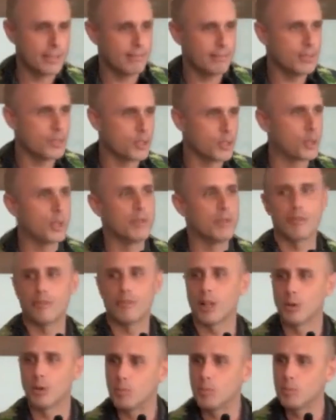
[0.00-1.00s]
sort of a
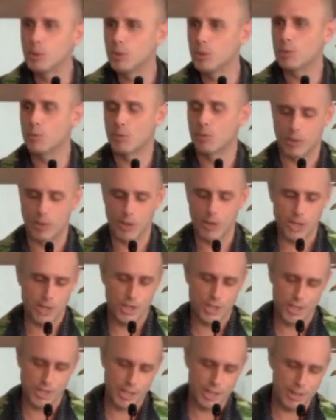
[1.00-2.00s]
follow a blues
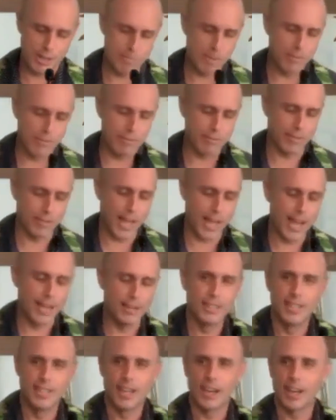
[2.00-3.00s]
progression in B flat.
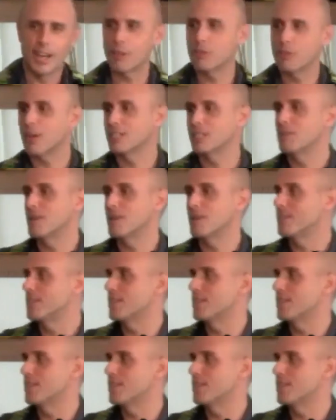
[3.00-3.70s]
And I thought to myself, well,